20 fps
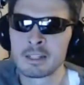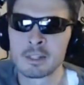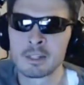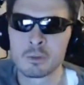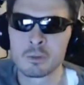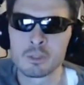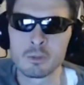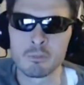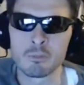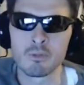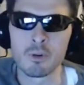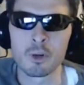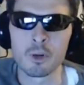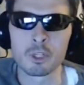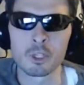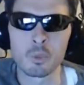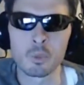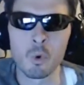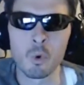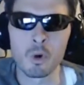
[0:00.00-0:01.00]
there was a
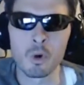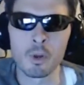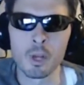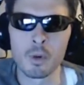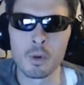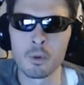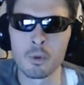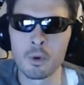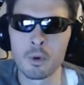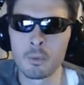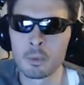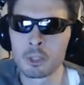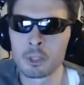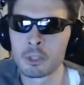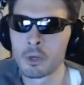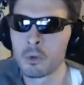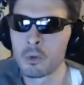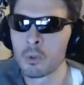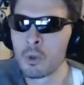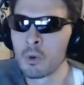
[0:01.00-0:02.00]
price war going on with their
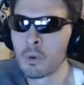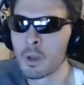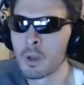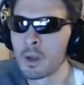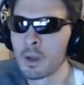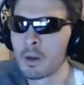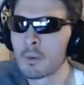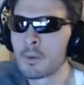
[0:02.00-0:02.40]
logo.